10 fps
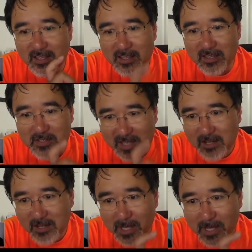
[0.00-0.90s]
if
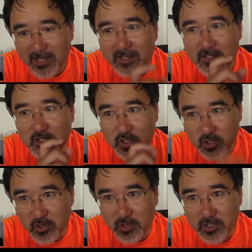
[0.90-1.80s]
Saddleback
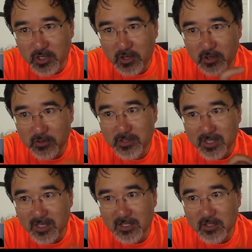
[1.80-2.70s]
Church owns
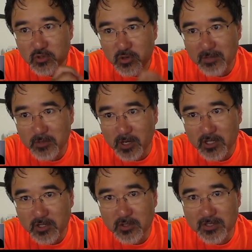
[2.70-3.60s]
the
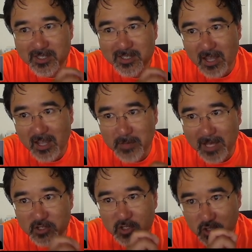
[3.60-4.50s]
trademark to
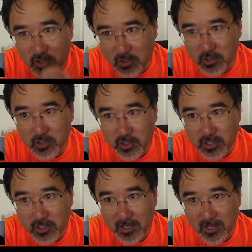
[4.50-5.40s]
Saddleback Church,